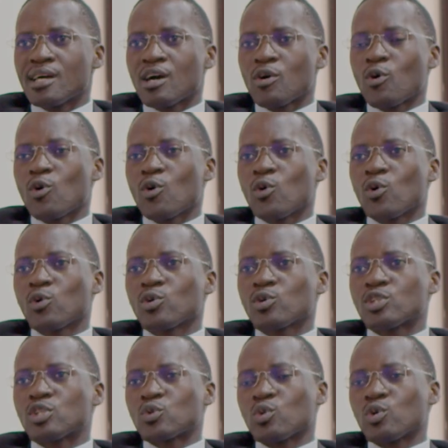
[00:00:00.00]
Or
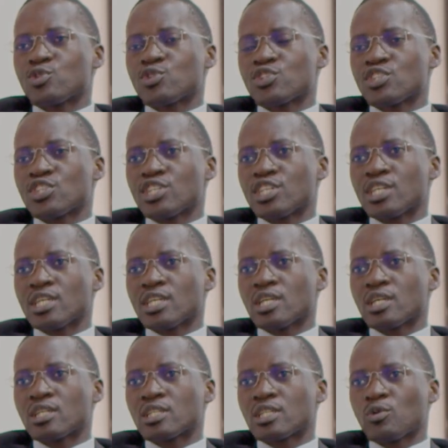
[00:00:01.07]

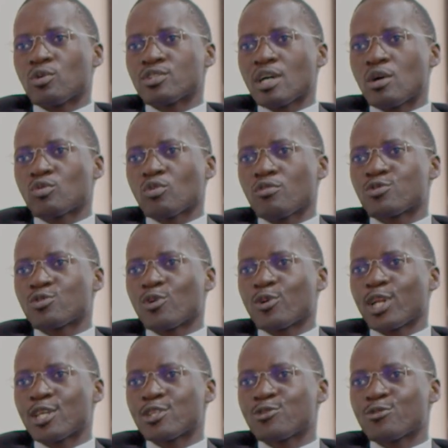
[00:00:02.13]
it was out of stock
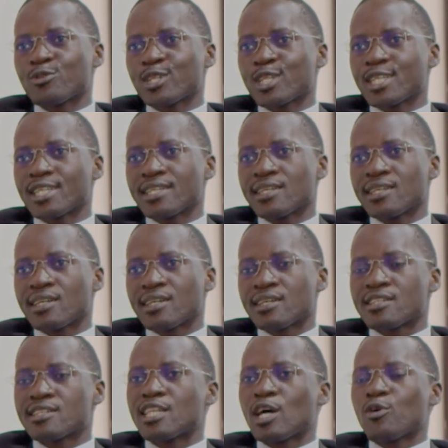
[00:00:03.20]
last week.
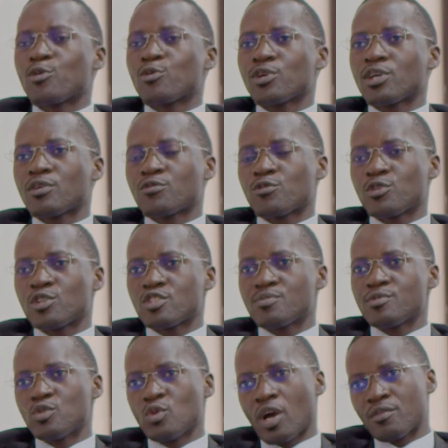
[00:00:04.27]
Now for
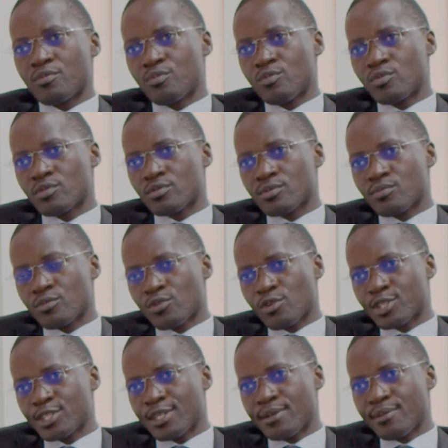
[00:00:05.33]
distribution, we go
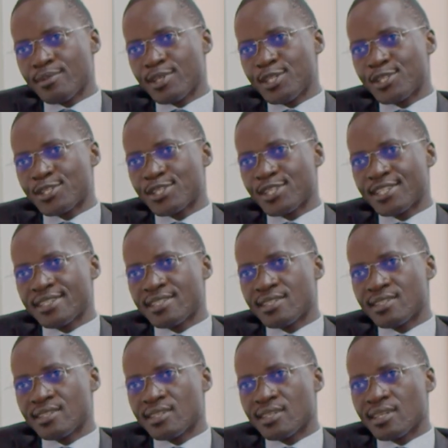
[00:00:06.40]
to the medicines,
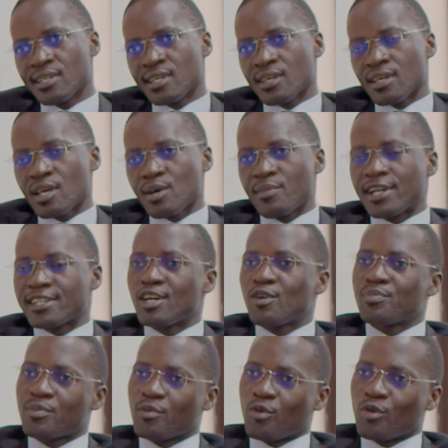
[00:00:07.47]
but now
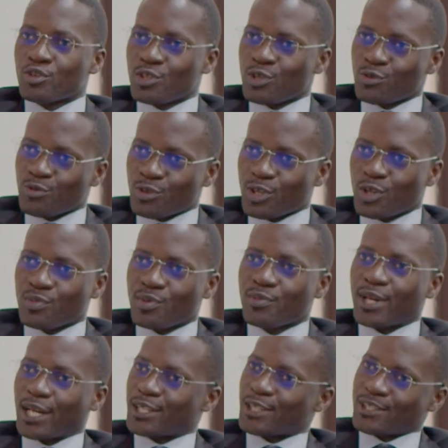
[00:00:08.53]
people continue to tell people
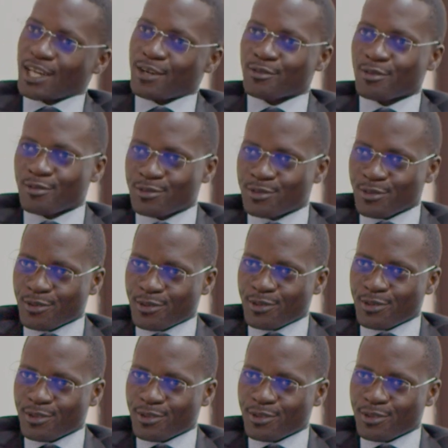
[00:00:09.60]
that it's out of stock.